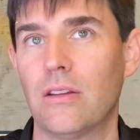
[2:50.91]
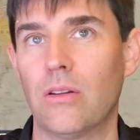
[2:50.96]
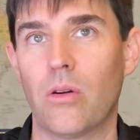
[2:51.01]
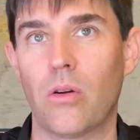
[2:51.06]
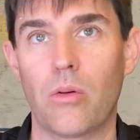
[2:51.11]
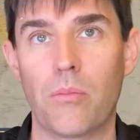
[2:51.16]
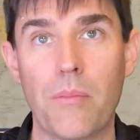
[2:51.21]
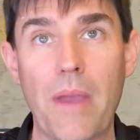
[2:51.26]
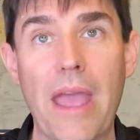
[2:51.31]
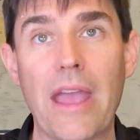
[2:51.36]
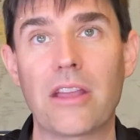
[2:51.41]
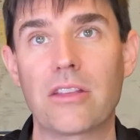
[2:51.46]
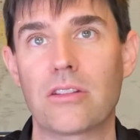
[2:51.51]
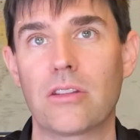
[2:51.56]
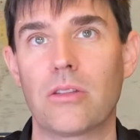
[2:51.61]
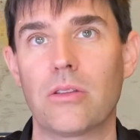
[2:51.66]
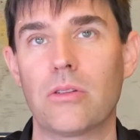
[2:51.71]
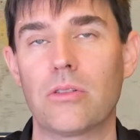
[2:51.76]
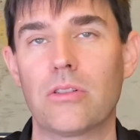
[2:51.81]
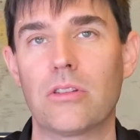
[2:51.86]
or Mac
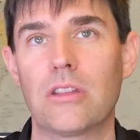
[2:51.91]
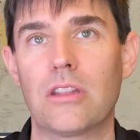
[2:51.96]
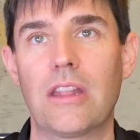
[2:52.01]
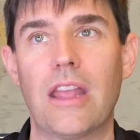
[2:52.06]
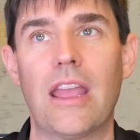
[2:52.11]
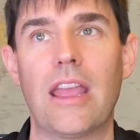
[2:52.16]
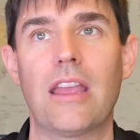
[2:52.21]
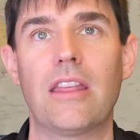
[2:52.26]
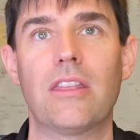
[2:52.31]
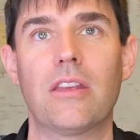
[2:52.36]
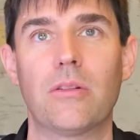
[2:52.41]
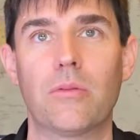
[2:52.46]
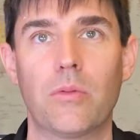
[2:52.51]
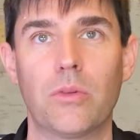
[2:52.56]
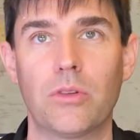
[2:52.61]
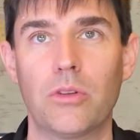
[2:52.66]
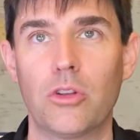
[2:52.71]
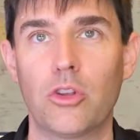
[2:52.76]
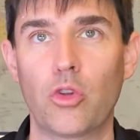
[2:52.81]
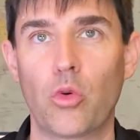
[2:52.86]
solution today that will
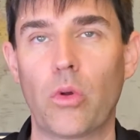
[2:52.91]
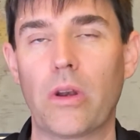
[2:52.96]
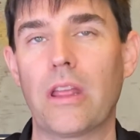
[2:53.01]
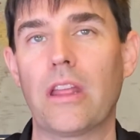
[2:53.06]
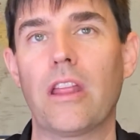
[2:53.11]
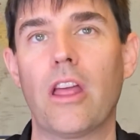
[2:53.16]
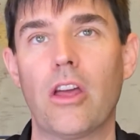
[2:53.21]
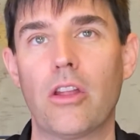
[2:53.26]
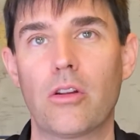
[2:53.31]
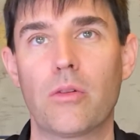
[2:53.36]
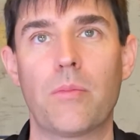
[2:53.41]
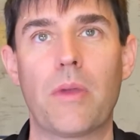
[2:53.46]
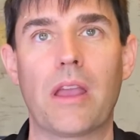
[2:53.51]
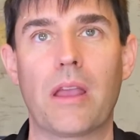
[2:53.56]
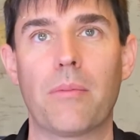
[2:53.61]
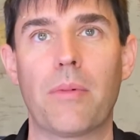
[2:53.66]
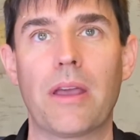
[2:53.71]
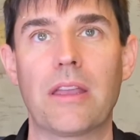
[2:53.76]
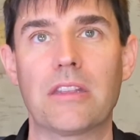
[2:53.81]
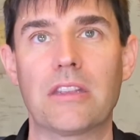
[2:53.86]
do 2,800
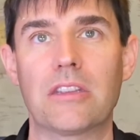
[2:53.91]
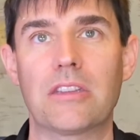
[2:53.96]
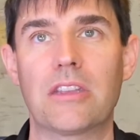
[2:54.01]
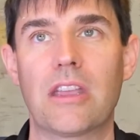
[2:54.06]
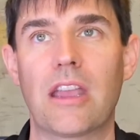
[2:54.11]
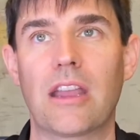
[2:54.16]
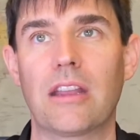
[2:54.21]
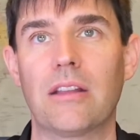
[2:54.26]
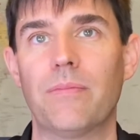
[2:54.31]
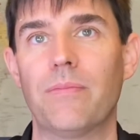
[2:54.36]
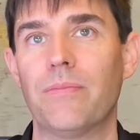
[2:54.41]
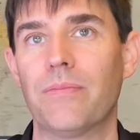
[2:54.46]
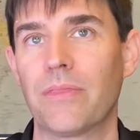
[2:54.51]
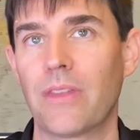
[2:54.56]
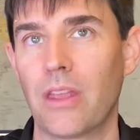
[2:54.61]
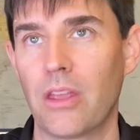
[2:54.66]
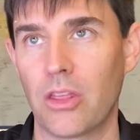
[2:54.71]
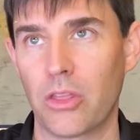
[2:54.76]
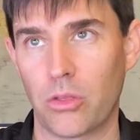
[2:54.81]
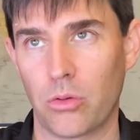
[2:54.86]
megabytes a second
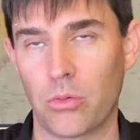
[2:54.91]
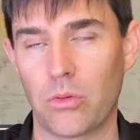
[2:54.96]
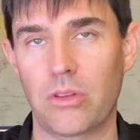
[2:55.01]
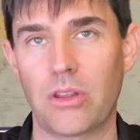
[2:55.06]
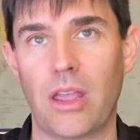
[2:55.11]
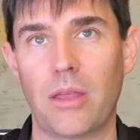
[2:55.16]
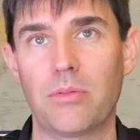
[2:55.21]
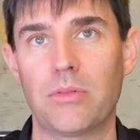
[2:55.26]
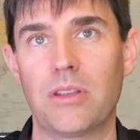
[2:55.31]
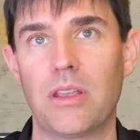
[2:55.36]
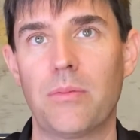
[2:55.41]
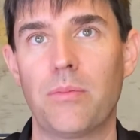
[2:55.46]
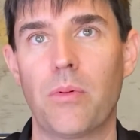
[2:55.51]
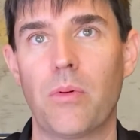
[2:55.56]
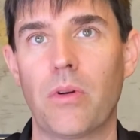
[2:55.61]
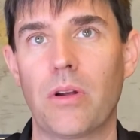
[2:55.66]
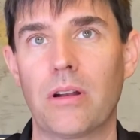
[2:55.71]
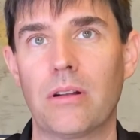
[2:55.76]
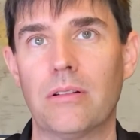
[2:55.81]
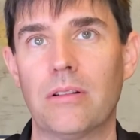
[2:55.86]
through a Type-C
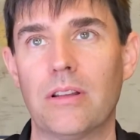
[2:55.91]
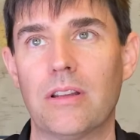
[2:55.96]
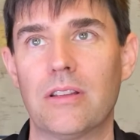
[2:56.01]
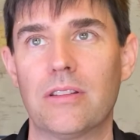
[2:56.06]
port.